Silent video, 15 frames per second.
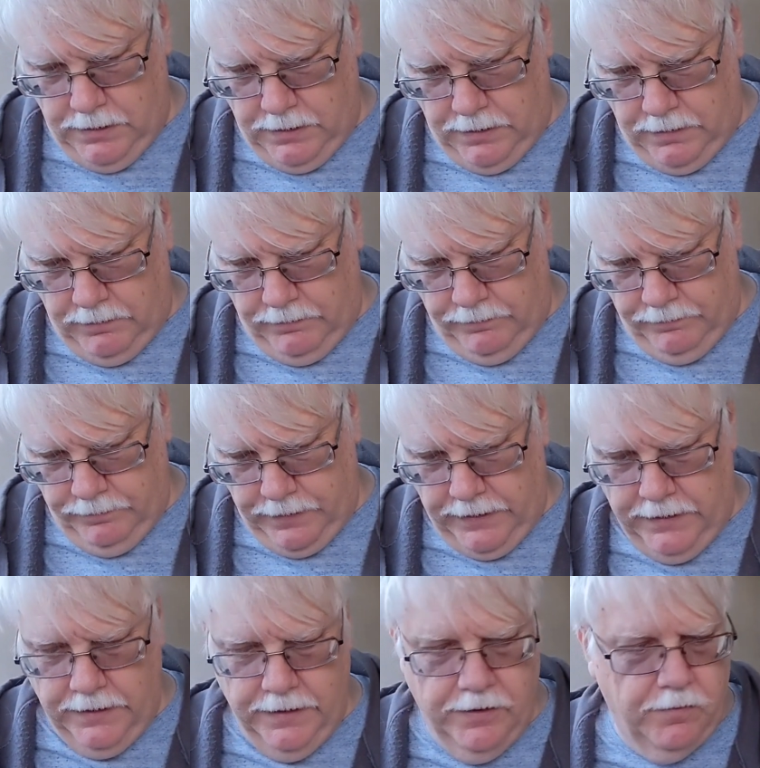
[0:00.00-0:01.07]
I
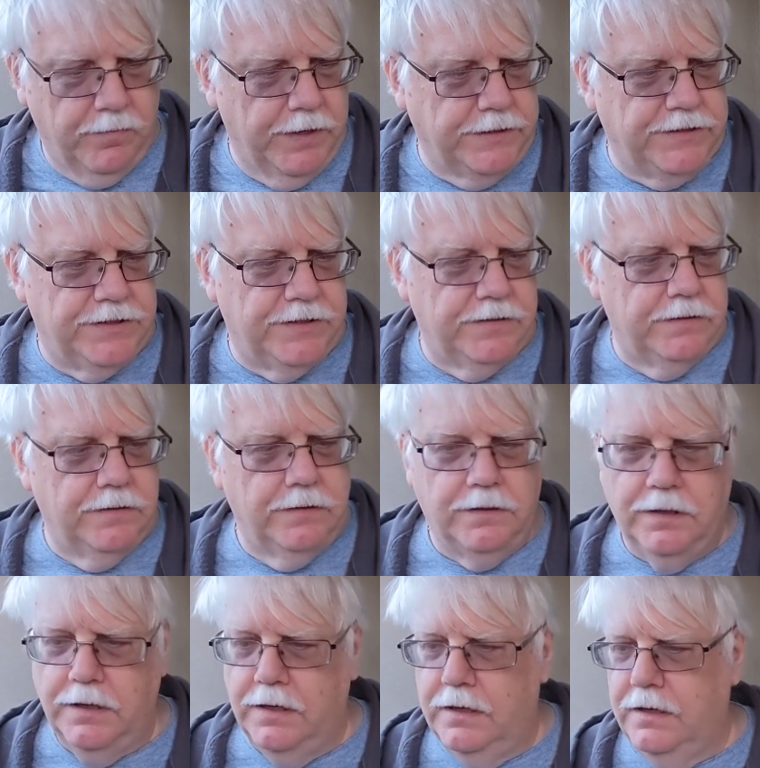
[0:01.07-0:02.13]
didn't hear much
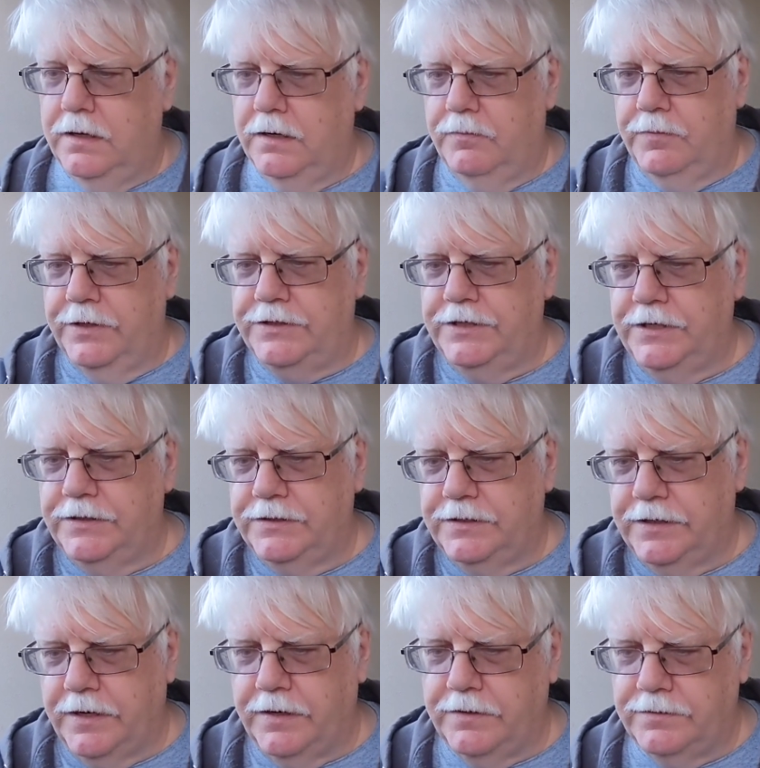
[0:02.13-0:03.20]
hiss
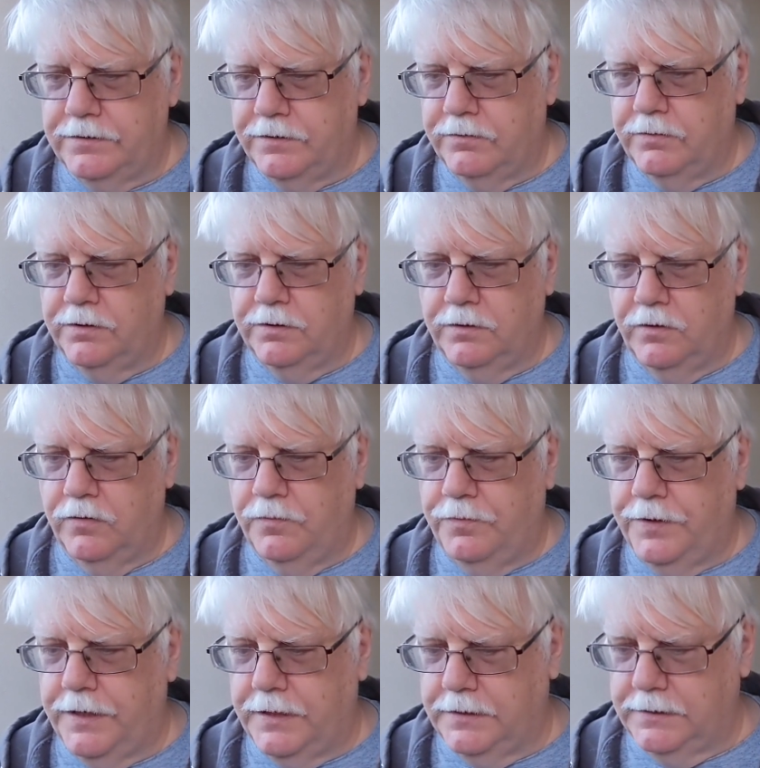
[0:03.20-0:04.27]
there, so we'll hope
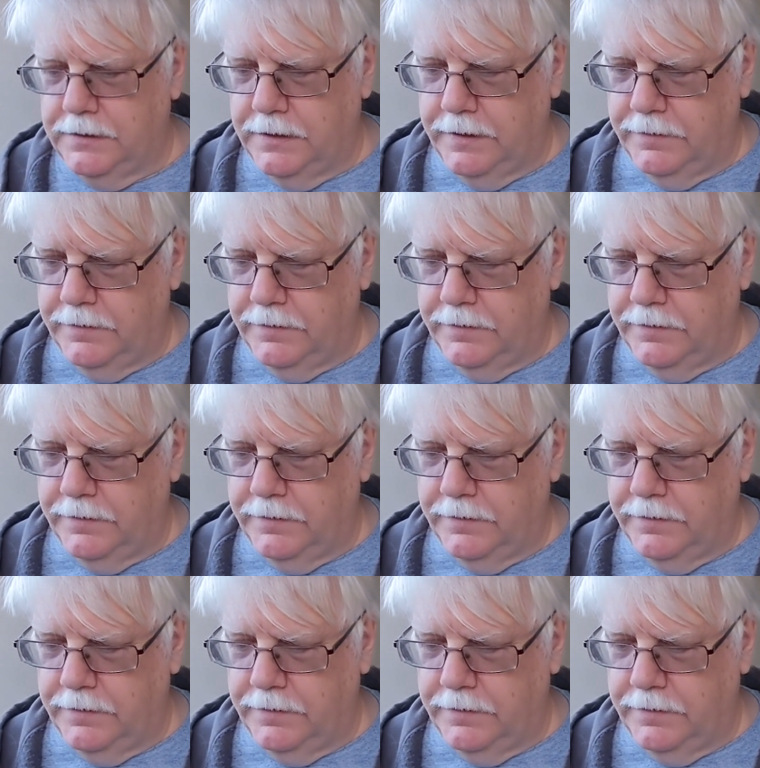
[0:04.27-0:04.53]
that